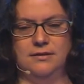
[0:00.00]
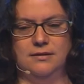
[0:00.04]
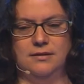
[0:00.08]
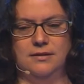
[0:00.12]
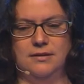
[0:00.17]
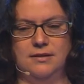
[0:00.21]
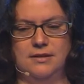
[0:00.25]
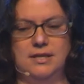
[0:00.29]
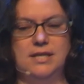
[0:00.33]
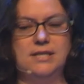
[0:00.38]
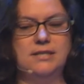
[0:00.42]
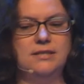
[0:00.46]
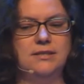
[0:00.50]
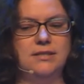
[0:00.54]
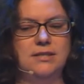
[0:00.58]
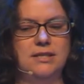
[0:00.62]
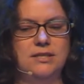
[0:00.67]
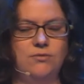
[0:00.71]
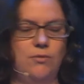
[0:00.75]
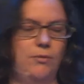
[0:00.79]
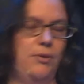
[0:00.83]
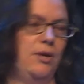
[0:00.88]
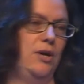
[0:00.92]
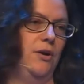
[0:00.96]
This is
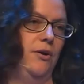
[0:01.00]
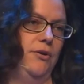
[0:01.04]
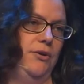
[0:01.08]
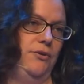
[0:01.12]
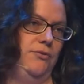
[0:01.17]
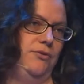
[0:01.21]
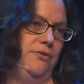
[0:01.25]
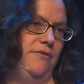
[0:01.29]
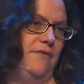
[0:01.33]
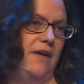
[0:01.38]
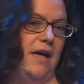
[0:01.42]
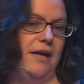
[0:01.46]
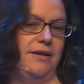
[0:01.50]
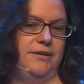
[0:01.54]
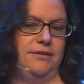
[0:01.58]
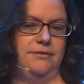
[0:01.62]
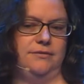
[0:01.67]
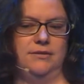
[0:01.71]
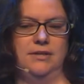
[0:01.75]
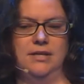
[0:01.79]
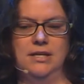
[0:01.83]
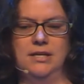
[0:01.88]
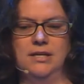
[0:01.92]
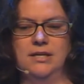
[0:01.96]
what we call user value.
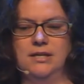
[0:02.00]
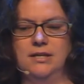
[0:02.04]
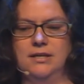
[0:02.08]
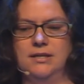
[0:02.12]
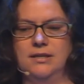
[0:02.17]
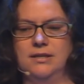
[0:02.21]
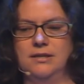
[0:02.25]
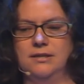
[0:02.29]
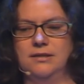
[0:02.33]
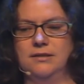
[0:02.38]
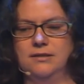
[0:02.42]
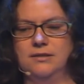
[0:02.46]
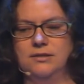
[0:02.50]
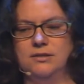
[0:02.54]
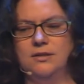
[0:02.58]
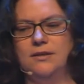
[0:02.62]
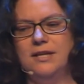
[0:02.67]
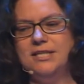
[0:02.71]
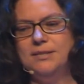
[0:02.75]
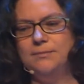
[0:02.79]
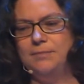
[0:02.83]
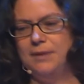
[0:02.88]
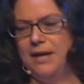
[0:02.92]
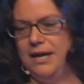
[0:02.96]
So
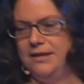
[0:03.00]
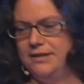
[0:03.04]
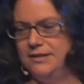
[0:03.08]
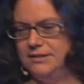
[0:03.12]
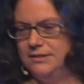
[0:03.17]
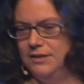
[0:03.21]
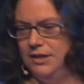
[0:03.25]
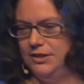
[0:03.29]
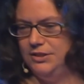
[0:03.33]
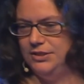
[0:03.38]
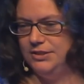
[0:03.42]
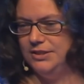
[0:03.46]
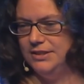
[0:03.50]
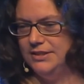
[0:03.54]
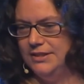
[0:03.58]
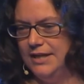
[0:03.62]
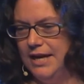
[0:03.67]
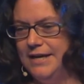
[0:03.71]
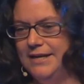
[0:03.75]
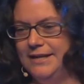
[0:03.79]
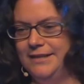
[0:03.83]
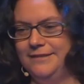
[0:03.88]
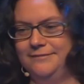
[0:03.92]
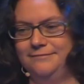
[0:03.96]
let's apply this logic to
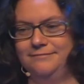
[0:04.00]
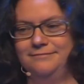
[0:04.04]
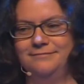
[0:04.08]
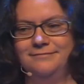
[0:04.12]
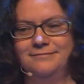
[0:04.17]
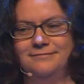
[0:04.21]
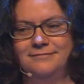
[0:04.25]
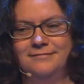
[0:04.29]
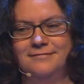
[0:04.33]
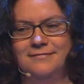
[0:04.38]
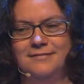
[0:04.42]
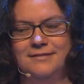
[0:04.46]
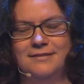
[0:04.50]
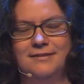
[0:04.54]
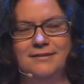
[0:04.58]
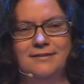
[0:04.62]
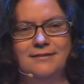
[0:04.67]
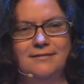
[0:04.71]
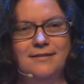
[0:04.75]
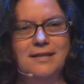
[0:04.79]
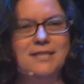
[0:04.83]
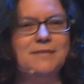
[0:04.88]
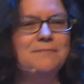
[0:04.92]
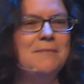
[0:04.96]
sign-in.
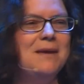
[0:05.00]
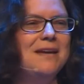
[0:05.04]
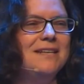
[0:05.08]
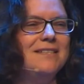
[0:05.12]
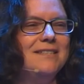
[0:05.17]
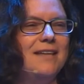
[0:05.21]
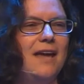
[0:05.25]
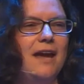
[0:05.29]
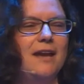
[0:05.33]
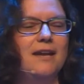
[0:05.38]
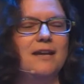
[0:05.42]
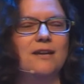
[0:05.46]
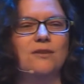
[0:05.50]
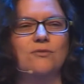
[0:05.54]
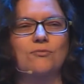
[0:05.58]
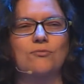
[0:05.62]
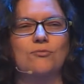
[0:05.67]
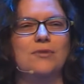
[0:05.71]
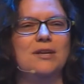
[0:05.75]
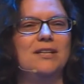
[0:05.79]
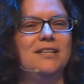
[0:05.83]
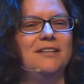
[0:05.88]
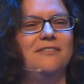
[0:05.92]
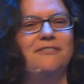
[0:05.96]
Let's make sign-in
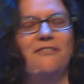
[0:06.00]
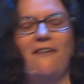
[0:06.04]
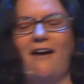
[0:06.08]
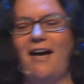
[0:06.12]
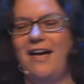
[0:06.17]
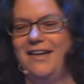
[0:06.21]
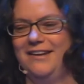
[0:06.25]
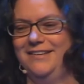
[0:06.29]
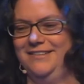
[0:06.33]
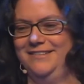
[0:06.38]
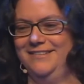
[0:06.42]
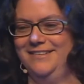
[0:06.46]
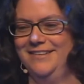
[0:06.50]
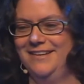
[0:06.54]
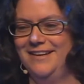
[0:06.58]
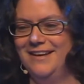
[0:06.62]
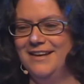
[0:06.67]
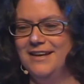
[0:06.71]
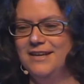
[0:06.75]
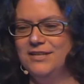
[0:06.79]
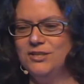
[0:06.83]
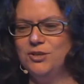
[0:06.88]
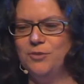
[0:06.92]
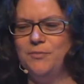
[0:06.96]
really fun.
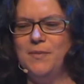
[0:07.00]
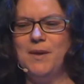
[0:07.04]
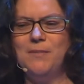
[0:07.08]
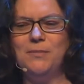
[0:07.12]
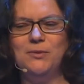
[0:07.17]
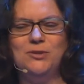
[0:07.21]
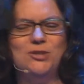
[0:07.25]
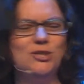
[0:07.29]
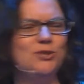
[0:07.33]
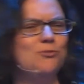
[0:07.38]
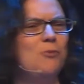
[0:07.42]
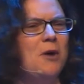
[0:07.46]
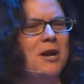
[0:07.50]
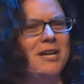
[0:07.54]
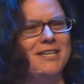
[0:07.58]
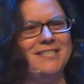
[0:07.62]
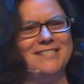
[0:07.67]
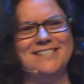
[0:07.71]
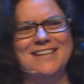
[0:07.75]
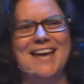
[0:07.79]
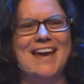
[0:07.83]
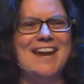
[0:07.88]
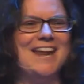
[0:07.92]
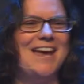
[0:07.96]
So people just want to
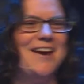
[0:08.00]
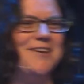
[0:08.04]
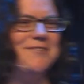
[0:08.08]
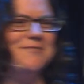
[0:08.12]
sign out